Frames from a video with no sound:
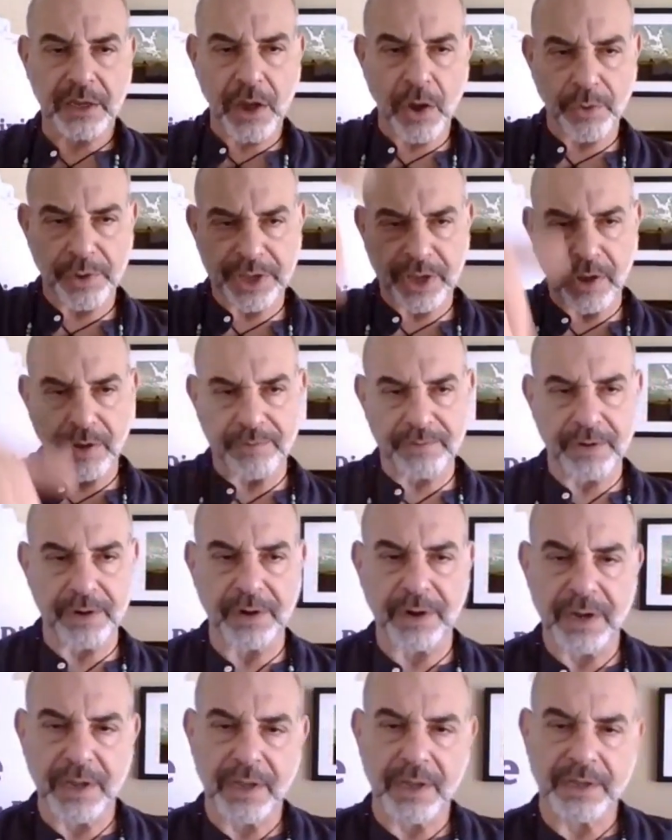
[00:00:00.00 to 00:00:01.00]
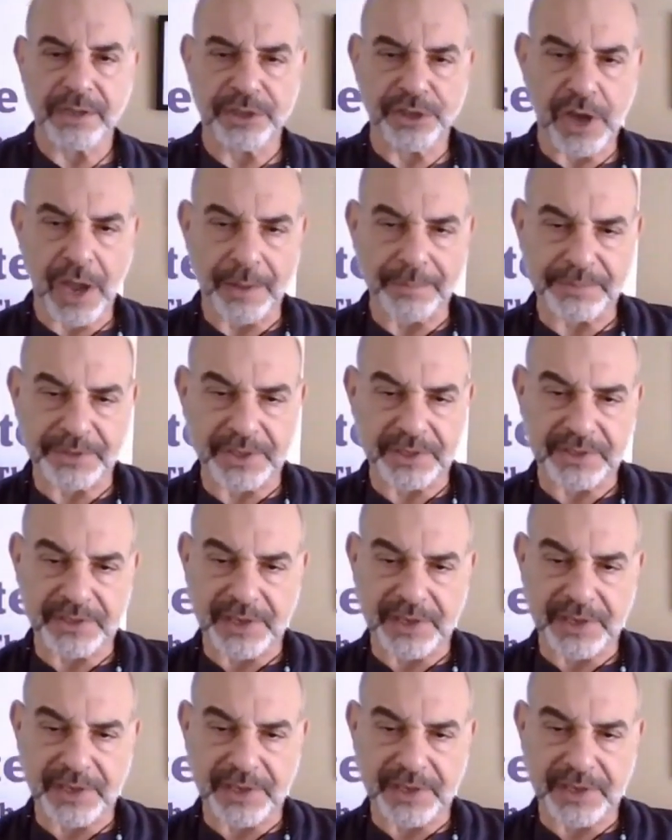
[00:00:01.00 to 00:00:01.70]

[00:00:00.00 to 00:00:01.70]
going over jumps,